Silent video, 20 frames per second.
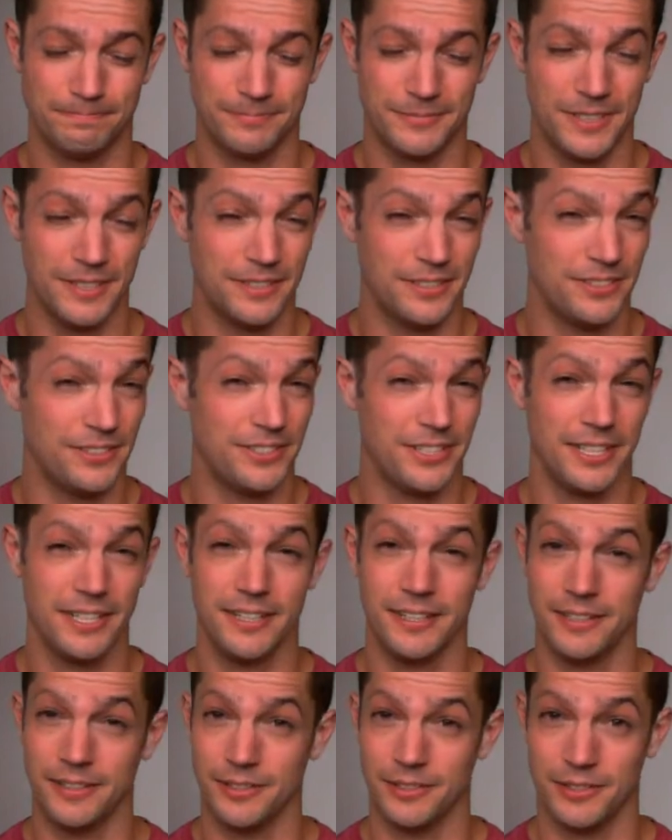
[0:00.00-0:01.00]
the
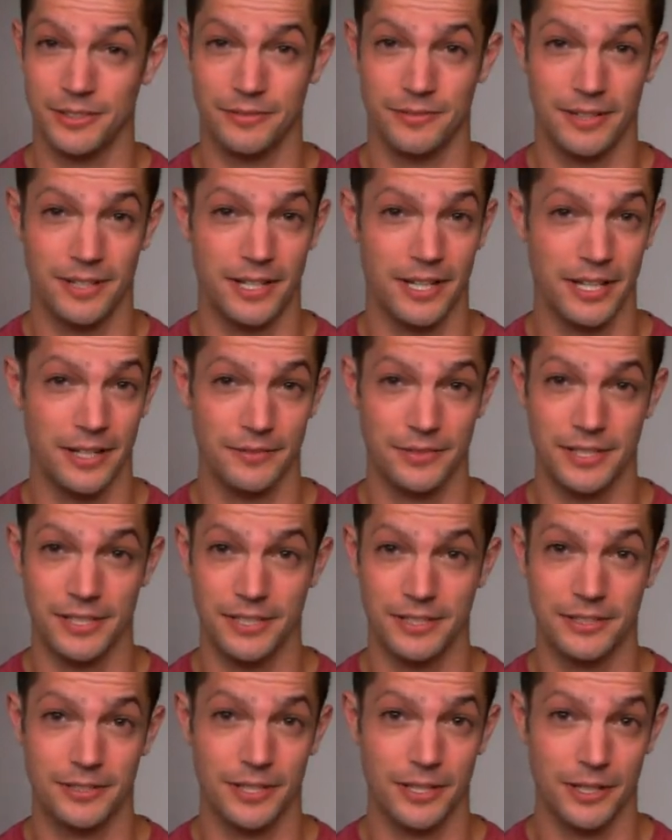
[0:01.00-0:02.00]
zillions of lives
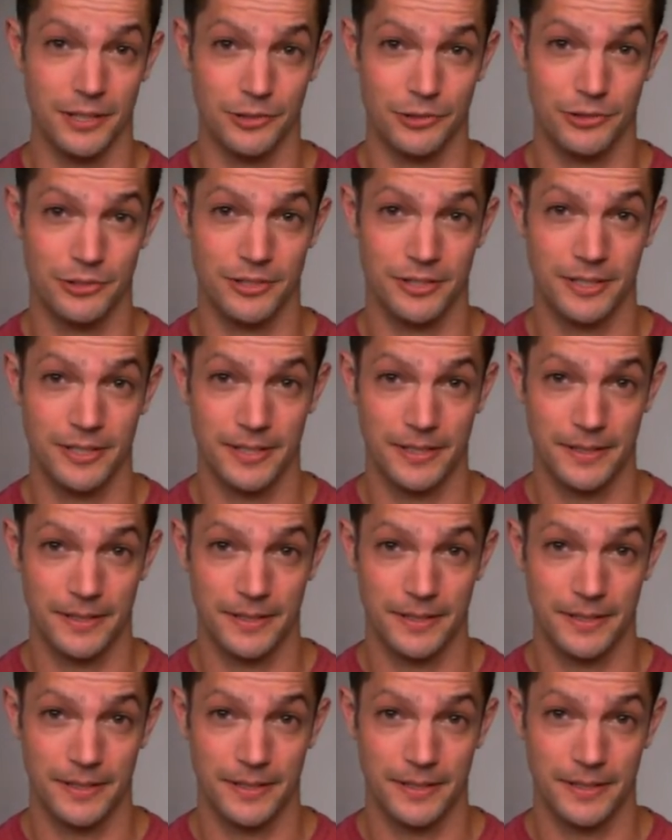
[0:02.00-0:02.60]
he's touched.